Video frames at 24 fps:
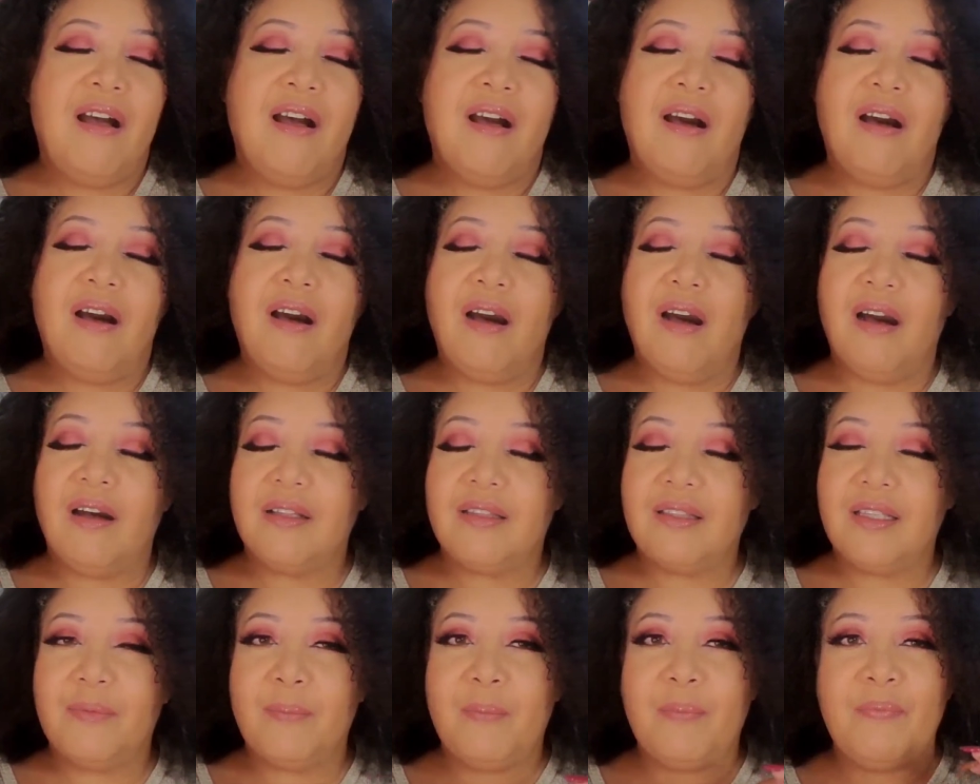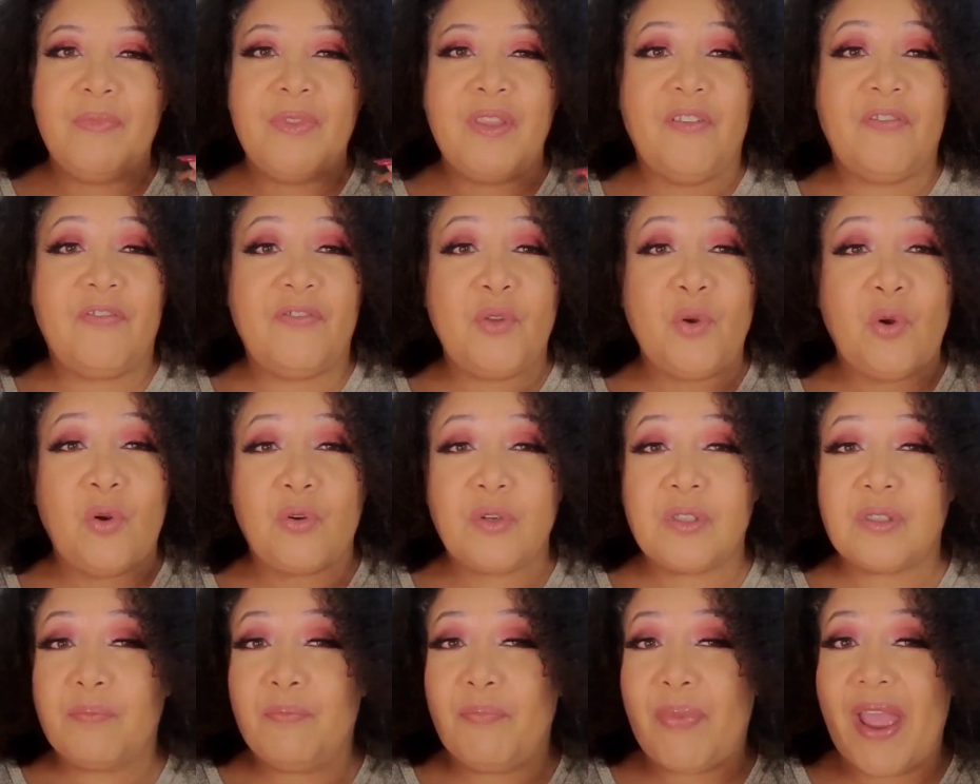The
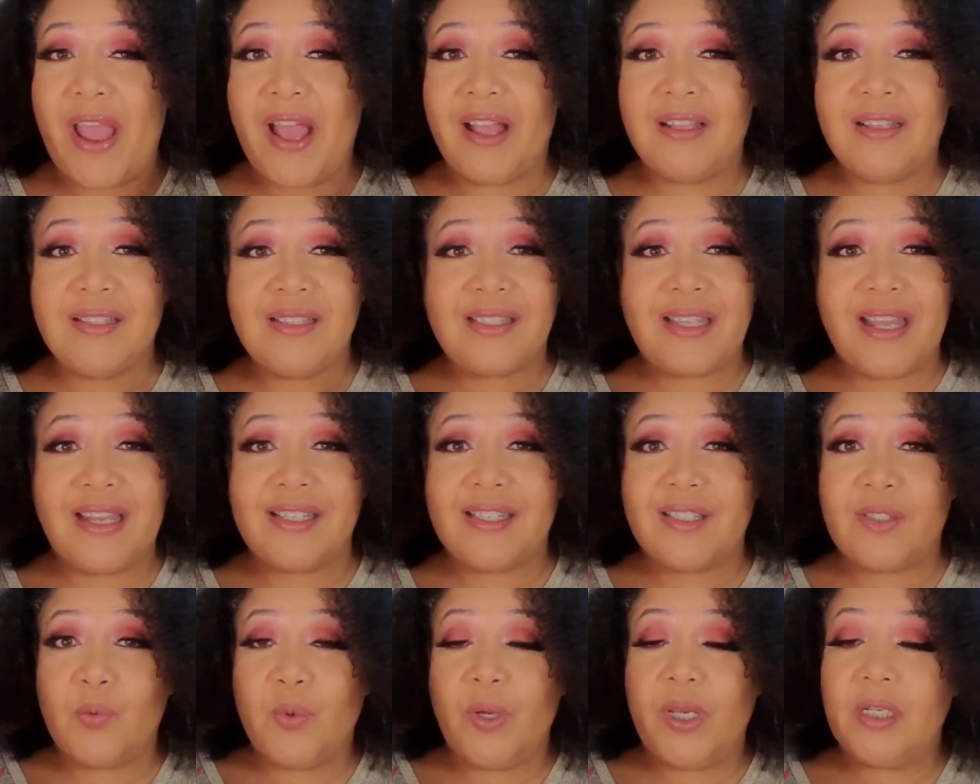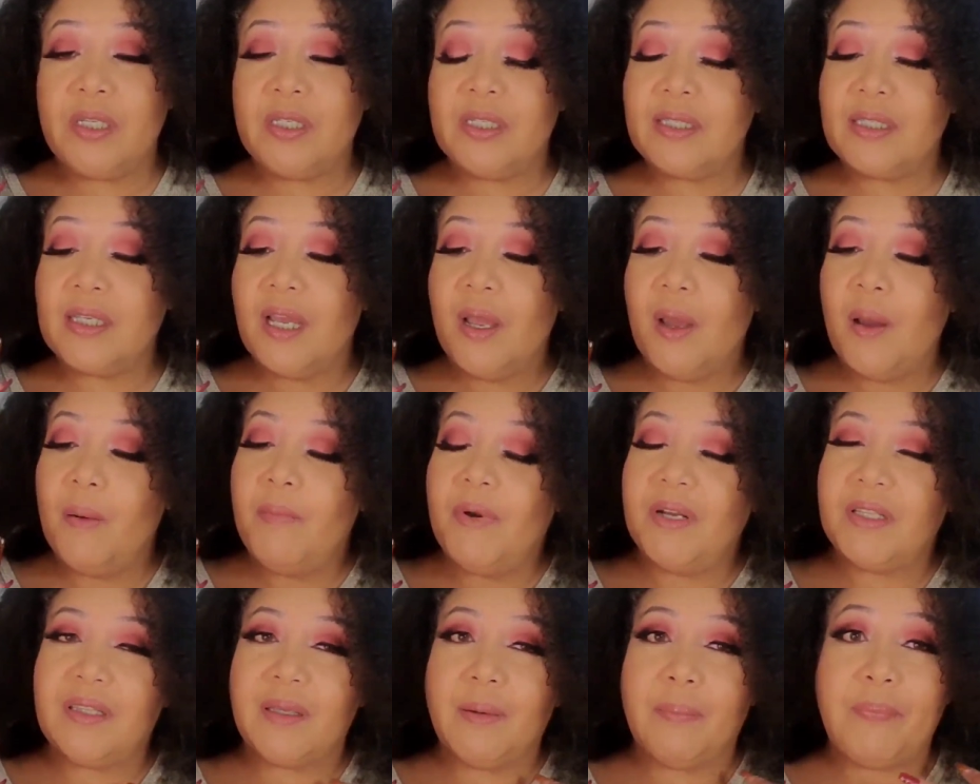florals balance that sweetness,
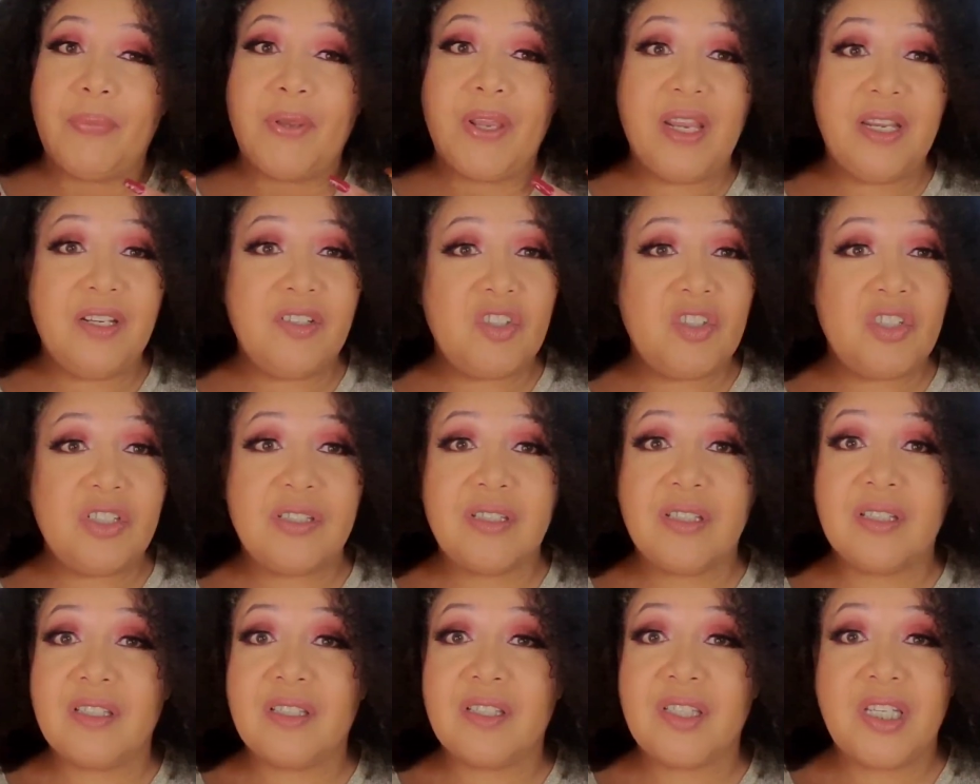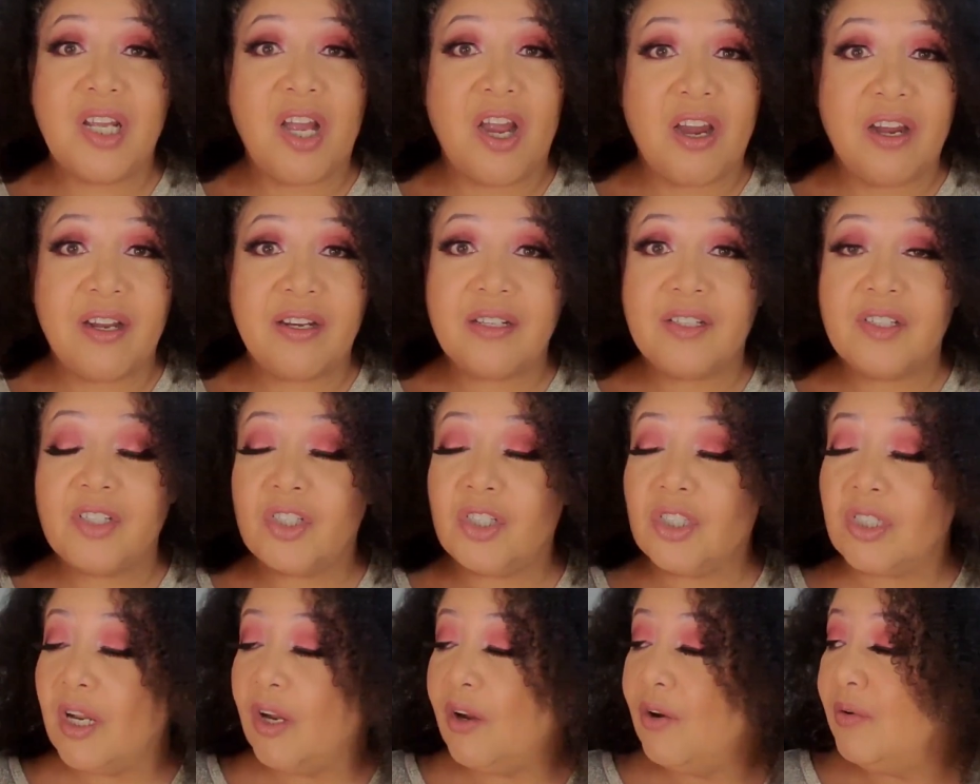but the peach is the star of the
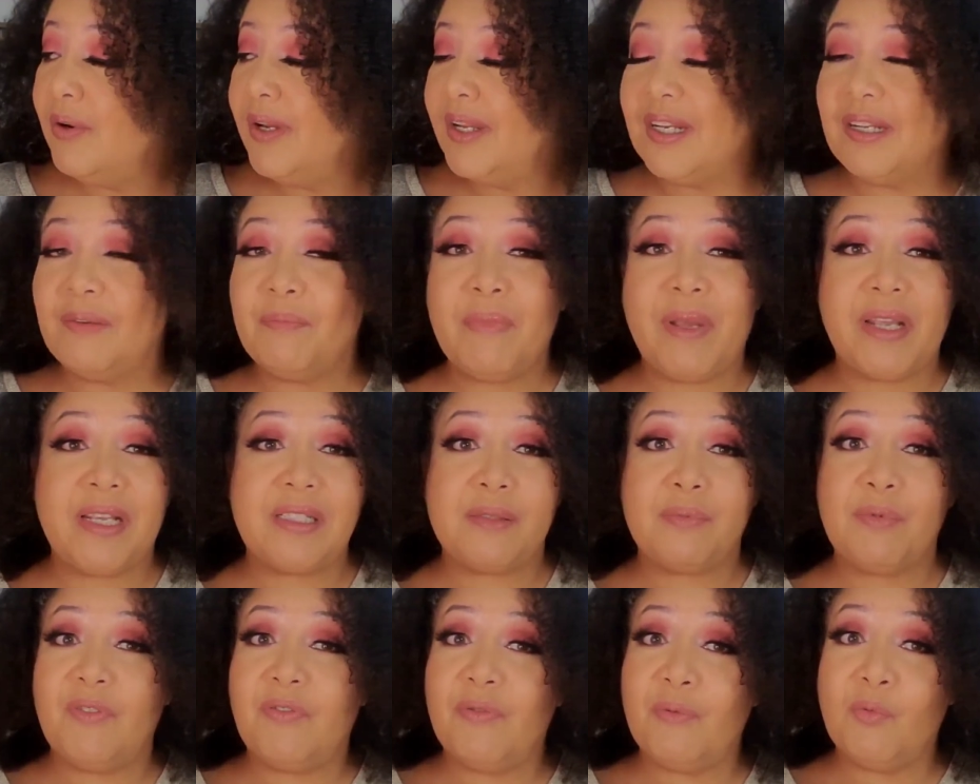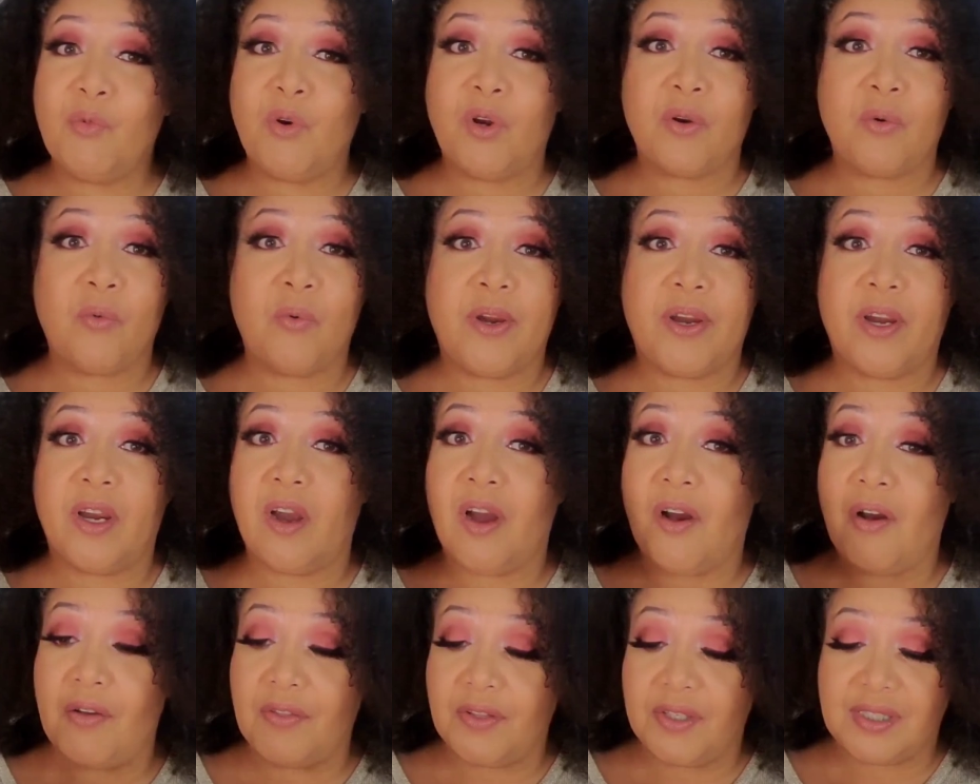show, and it makes me want to wear
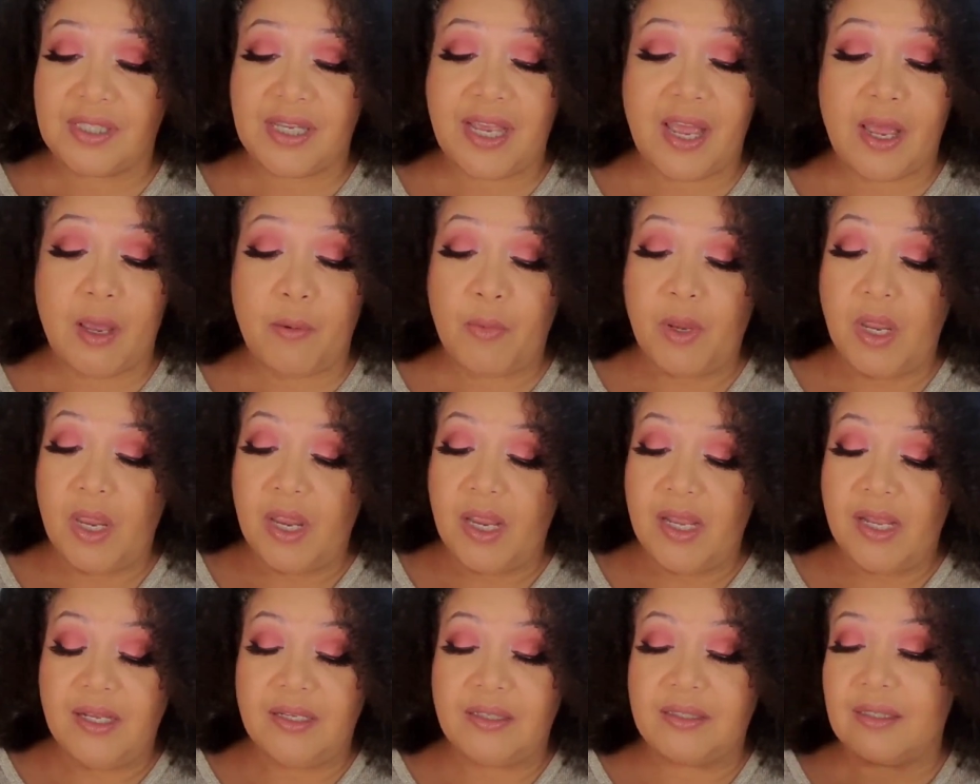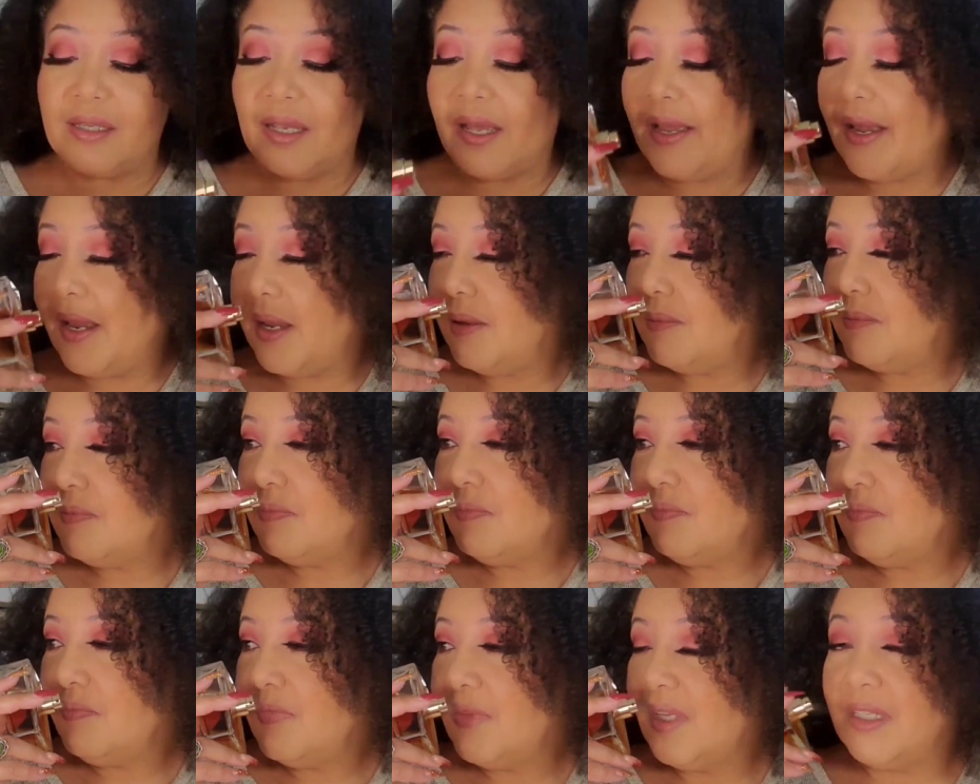it all the time. It's like,
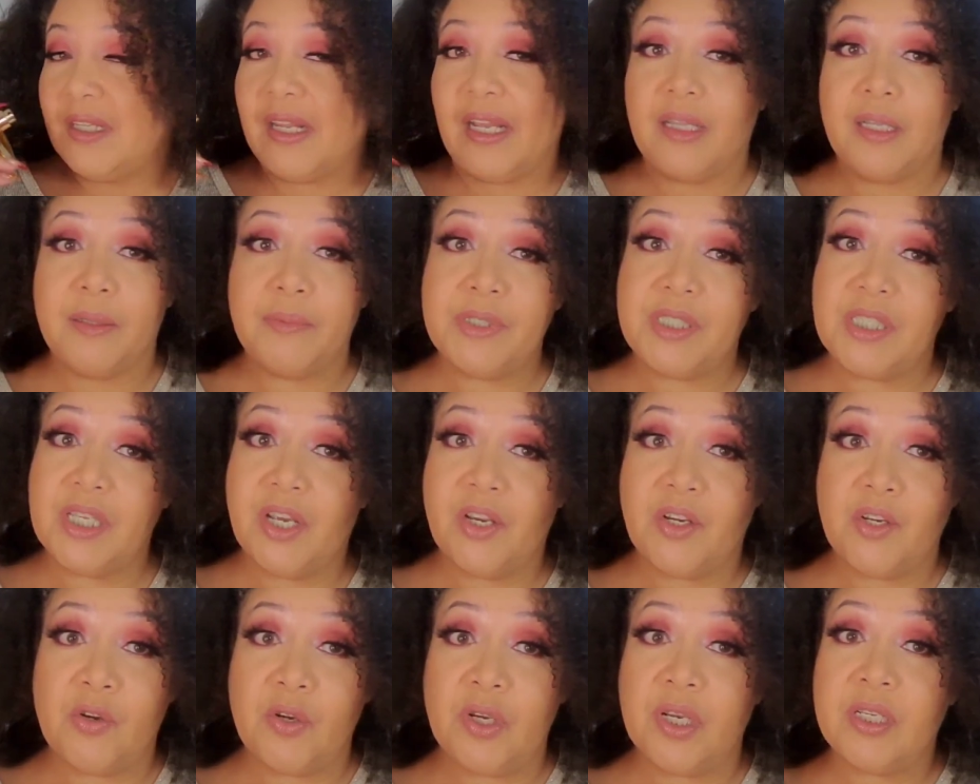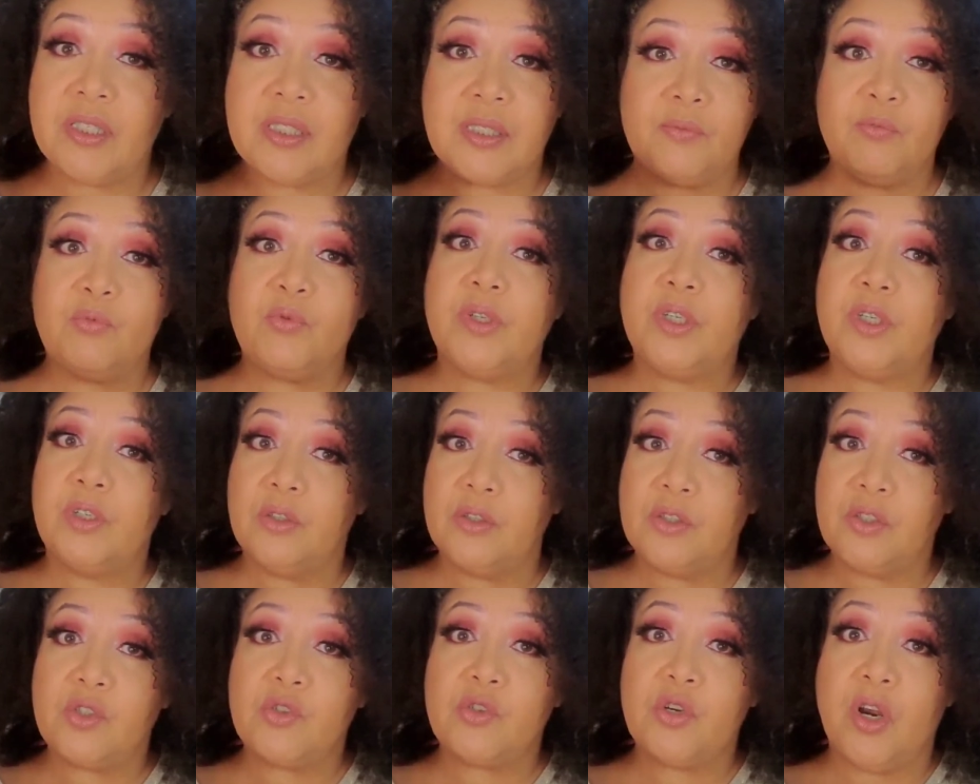now let me tell you, it's
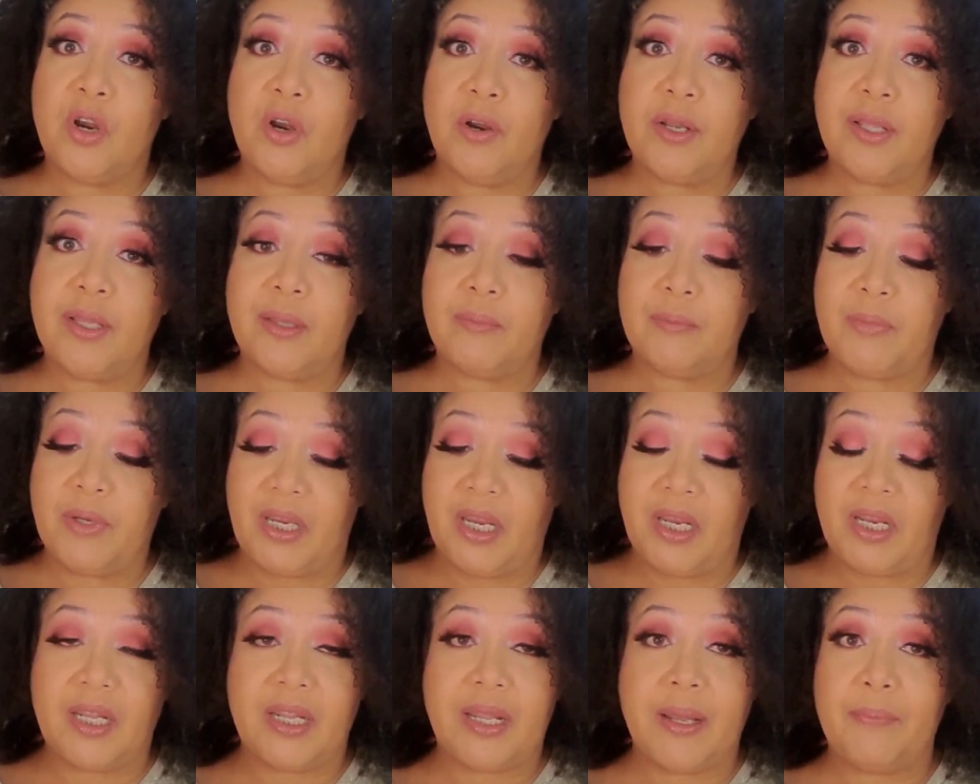real strong in the beginning.